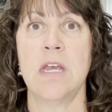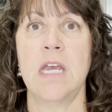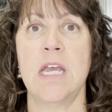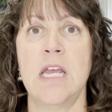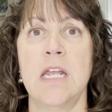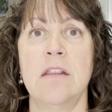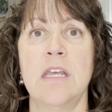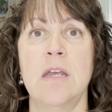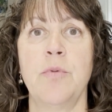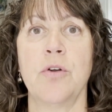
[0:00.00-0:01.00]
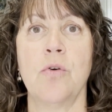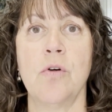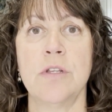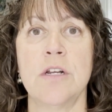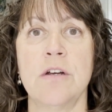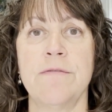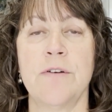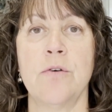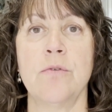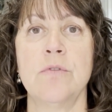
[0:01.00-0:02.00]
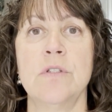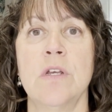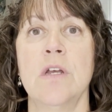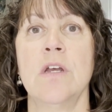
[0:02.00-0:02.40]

and they put a hold on our phones.